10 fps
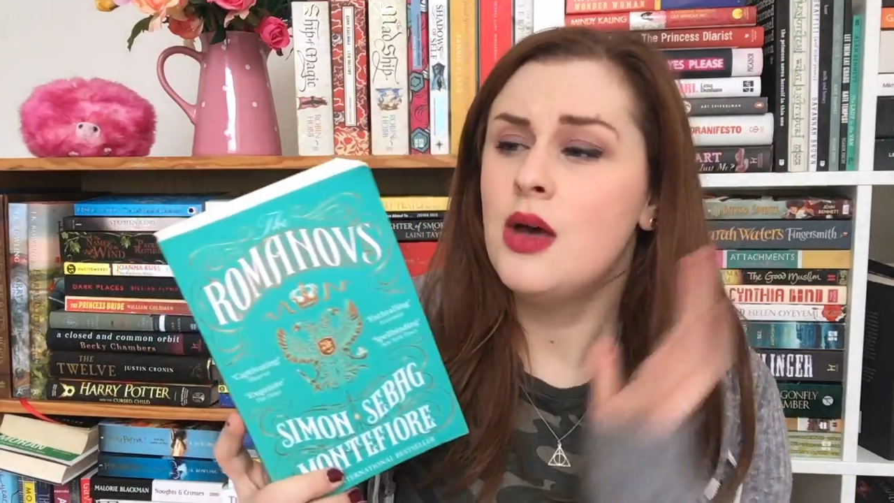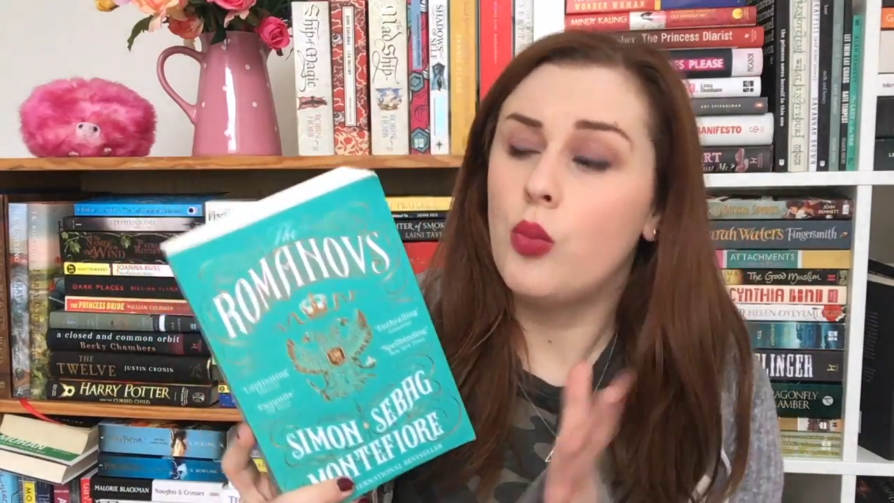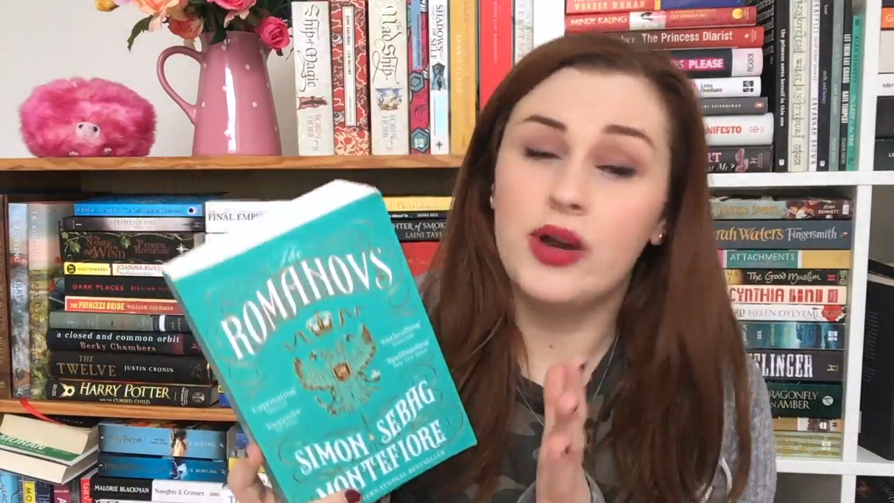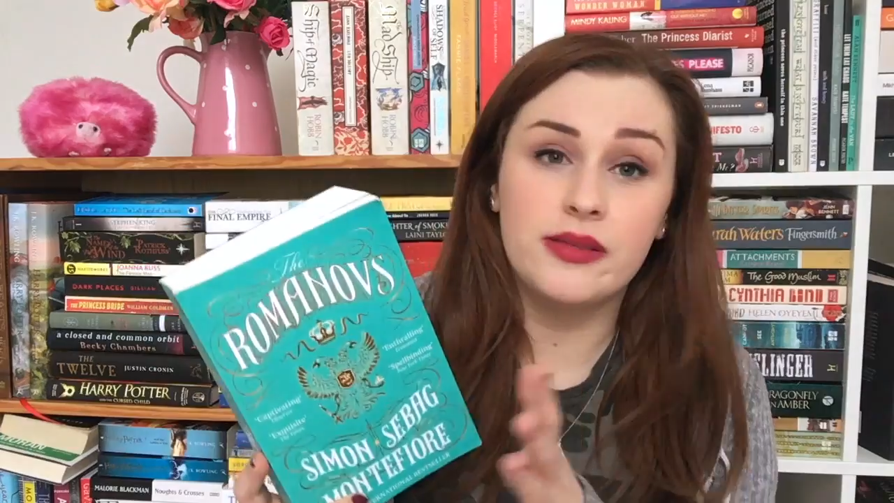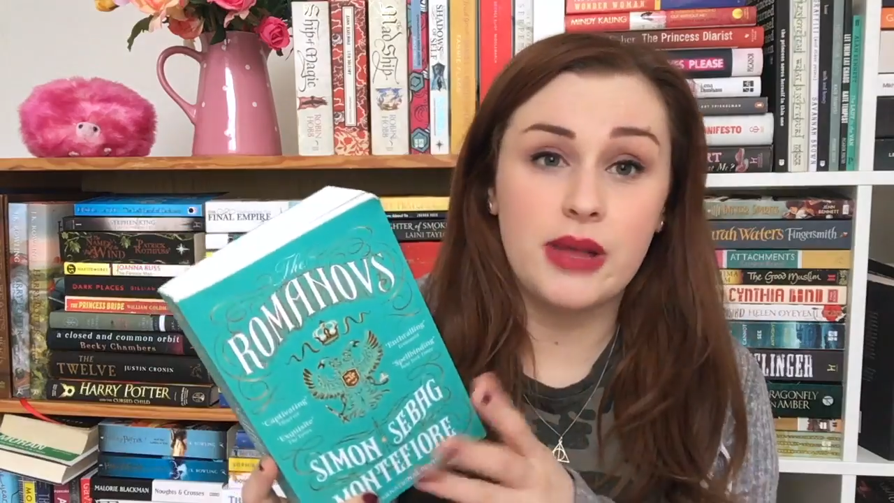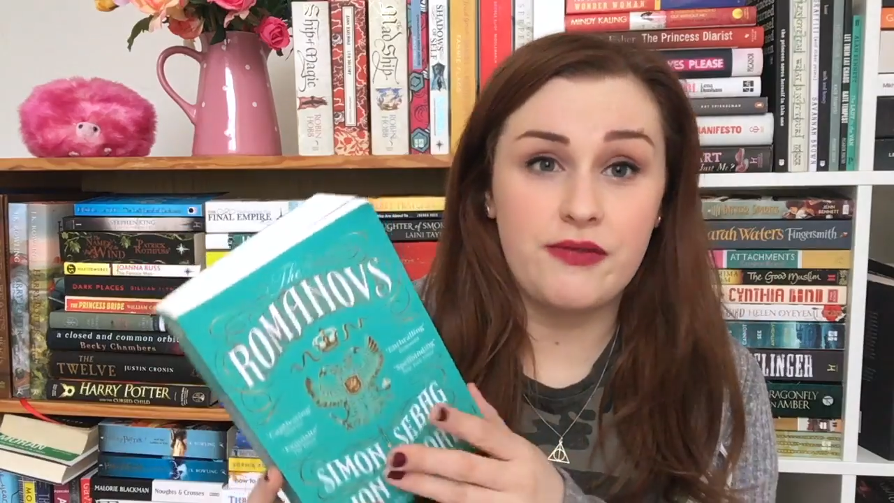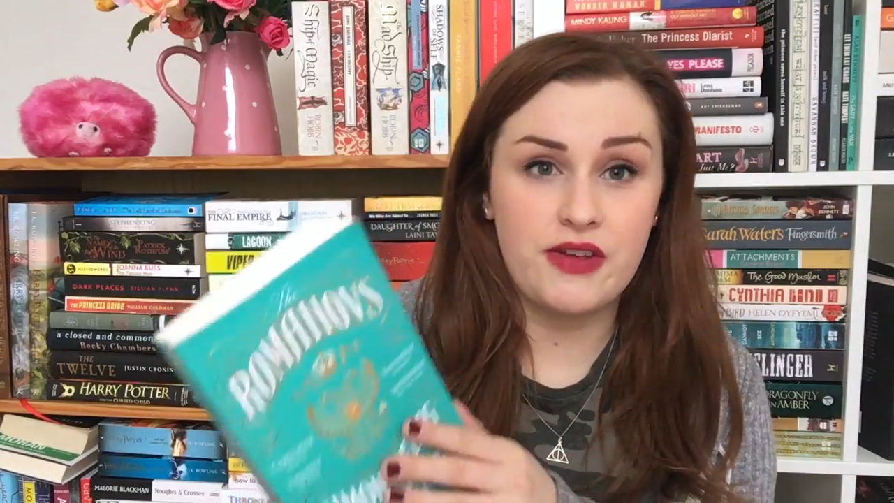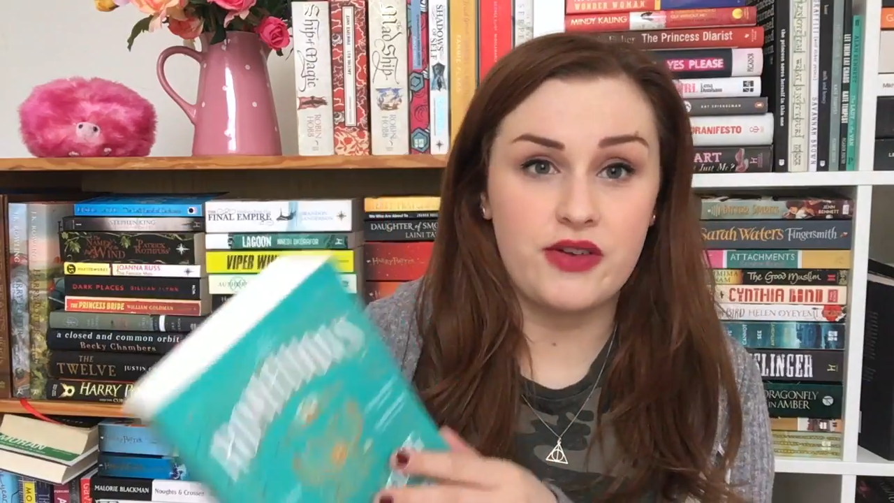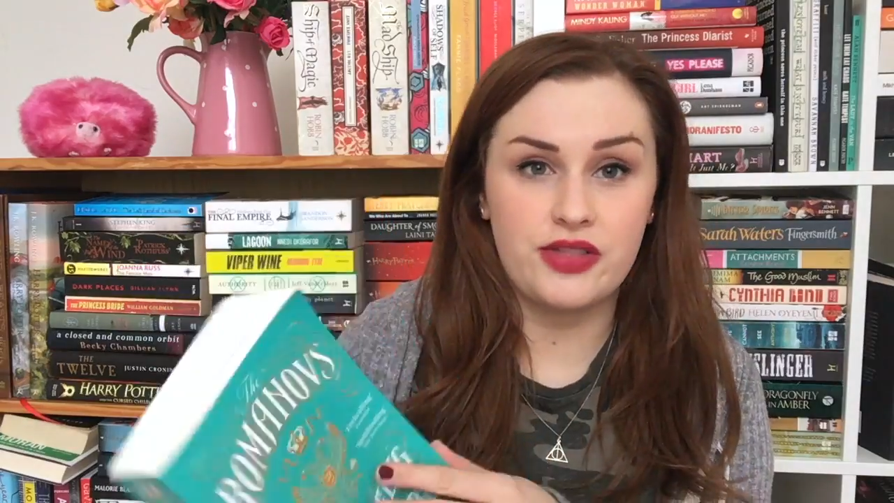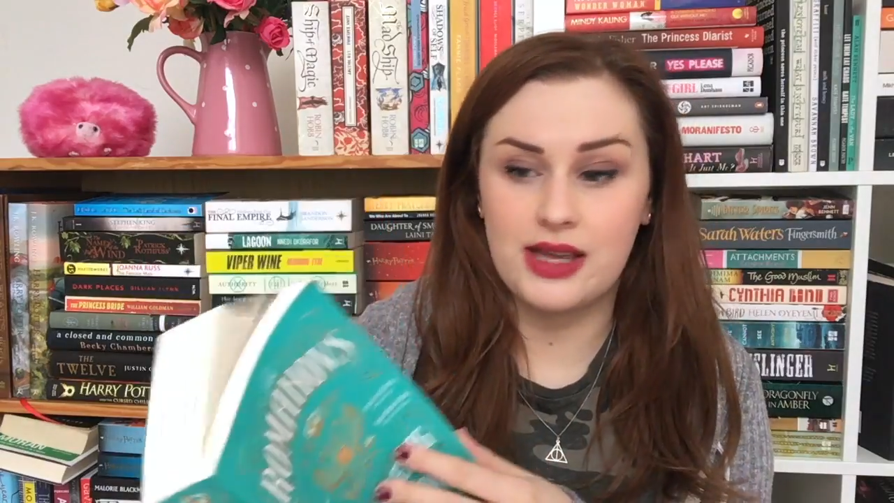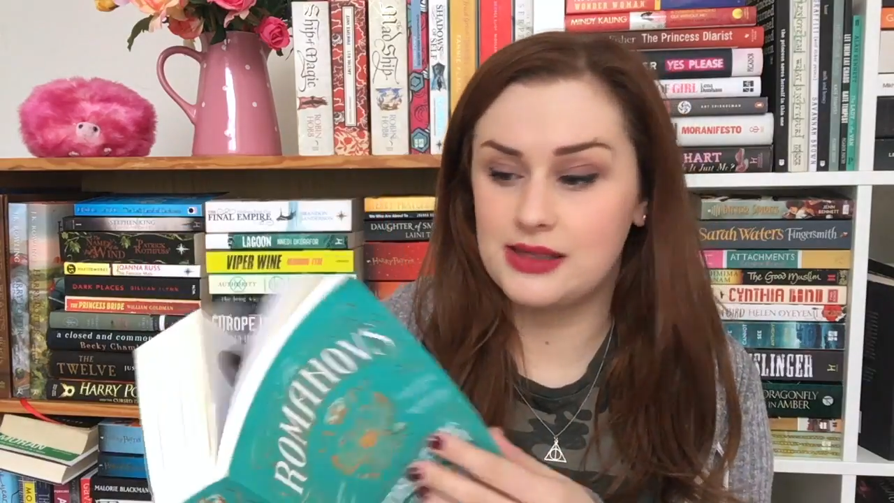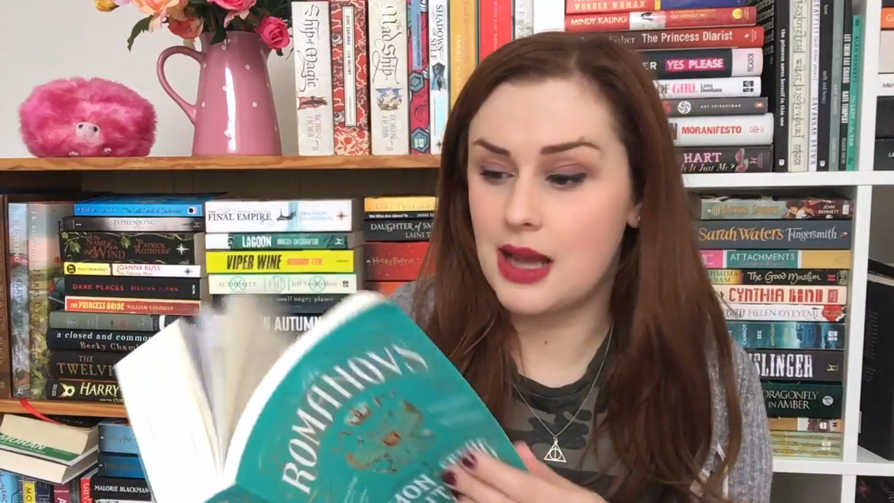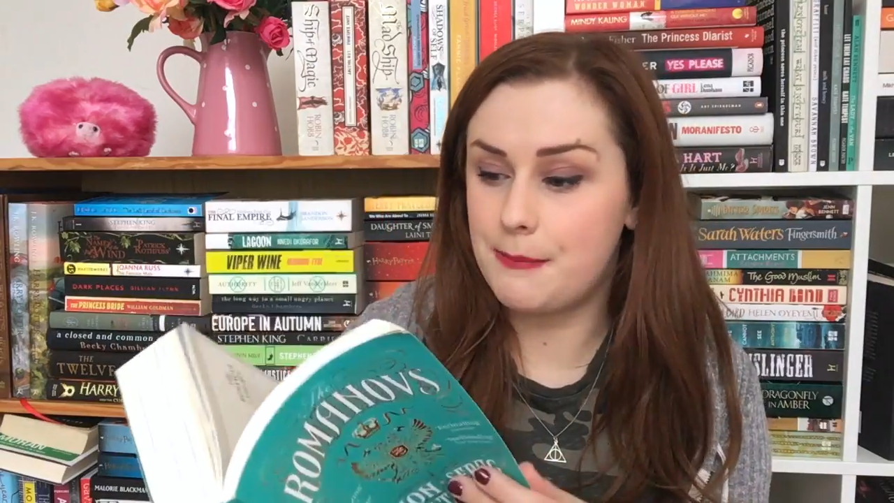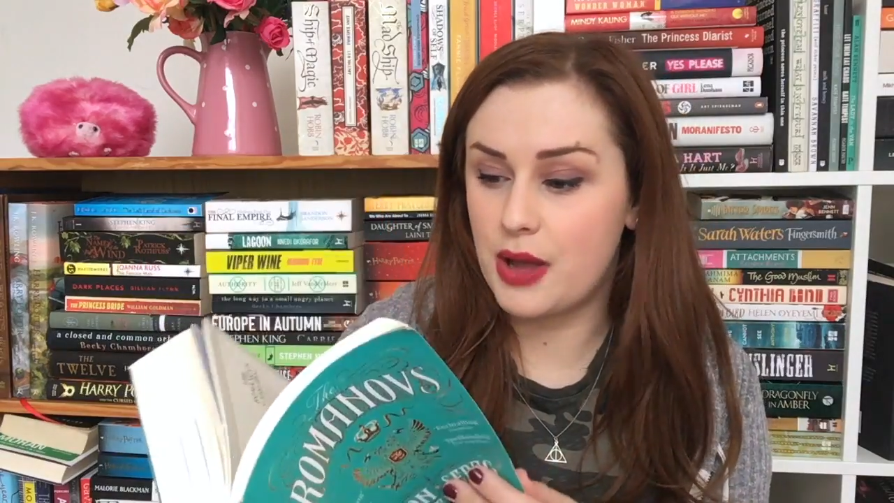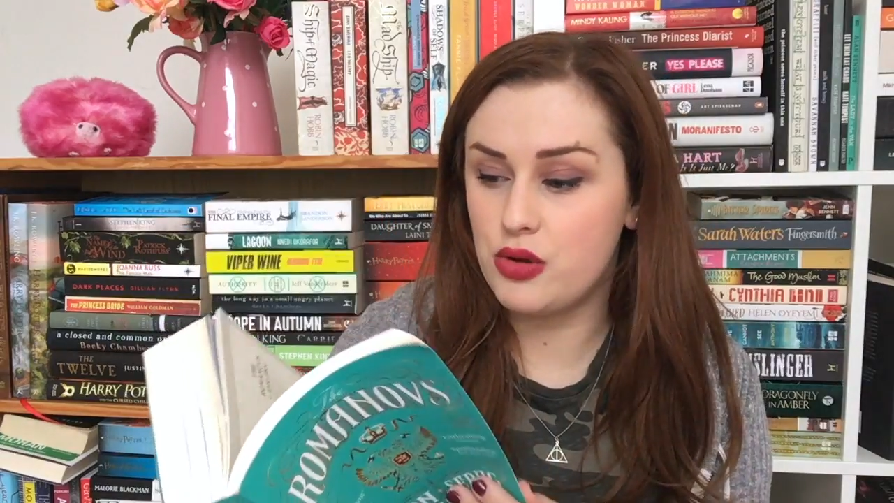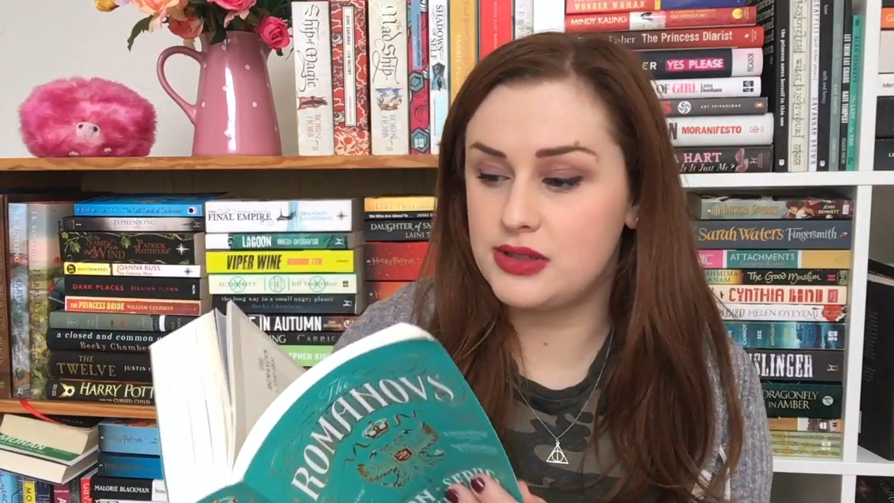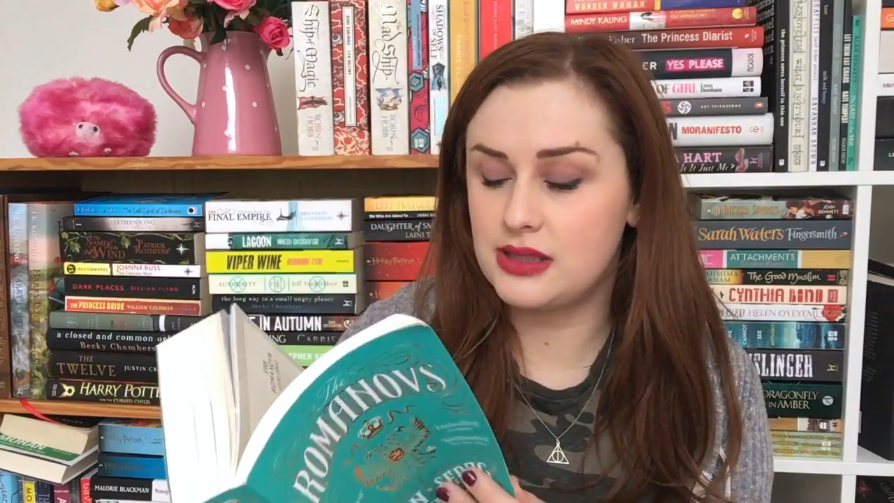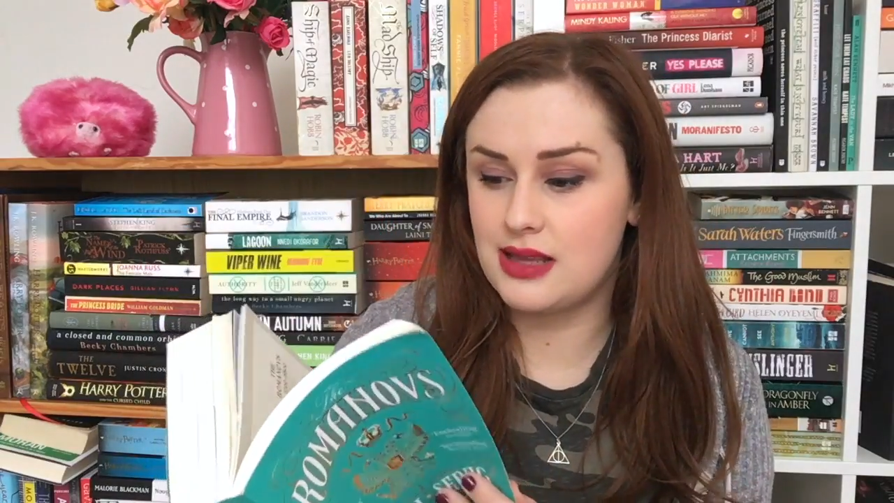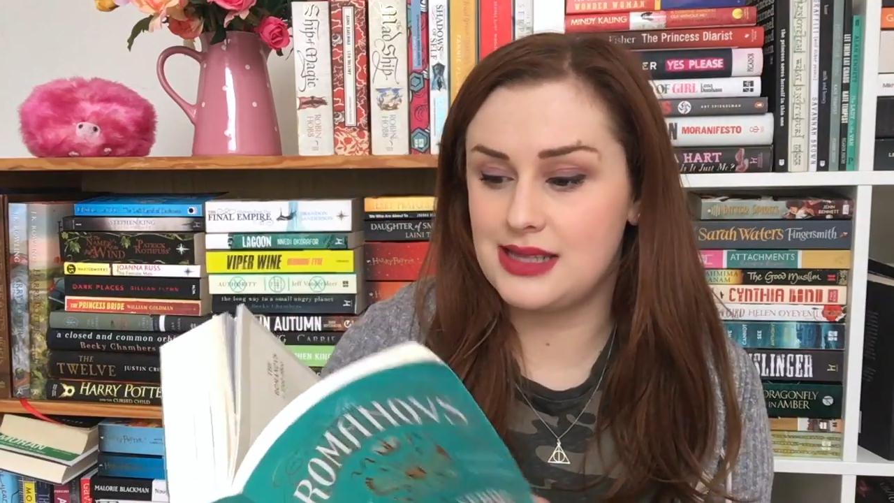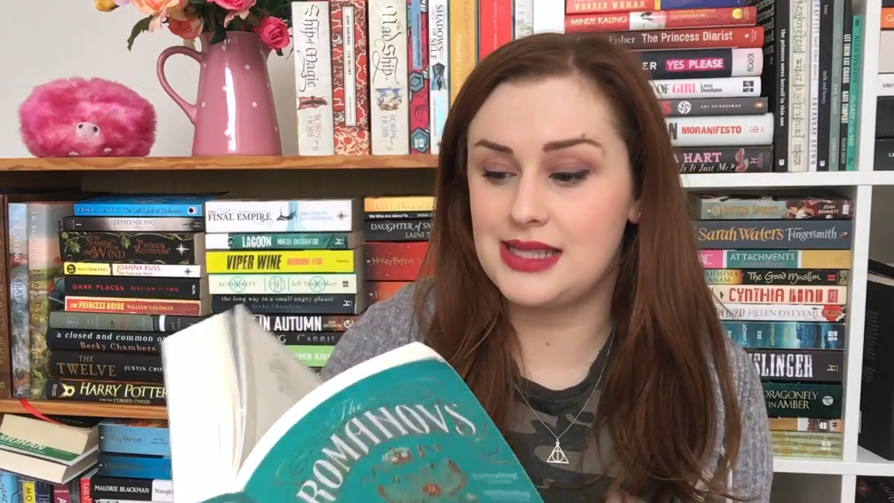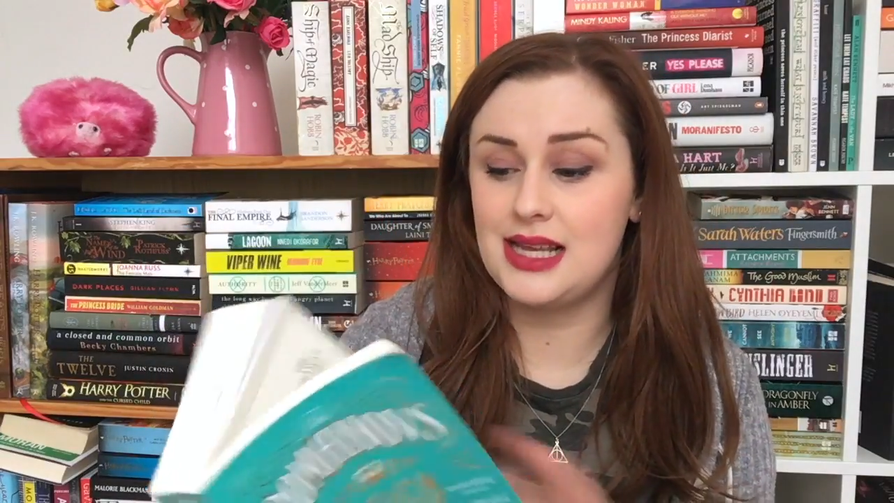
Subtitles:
One of my favourite things about this